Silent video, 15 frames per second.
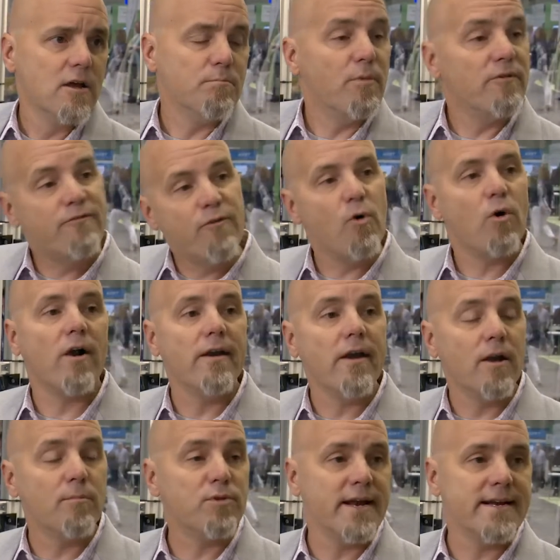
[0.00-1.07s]
before an
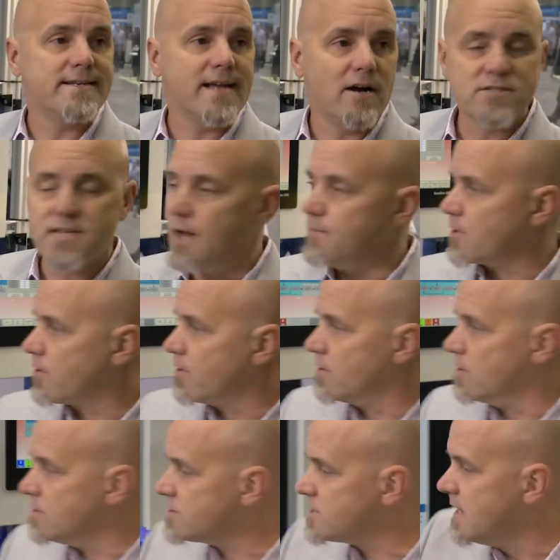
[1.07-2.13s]
unplanned downtime
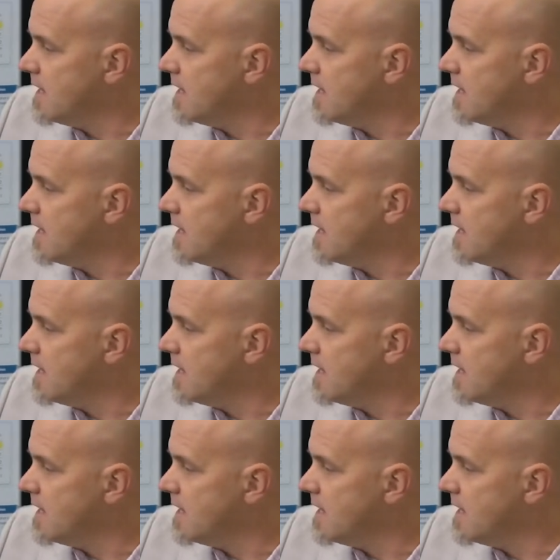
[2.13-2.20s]
occurs,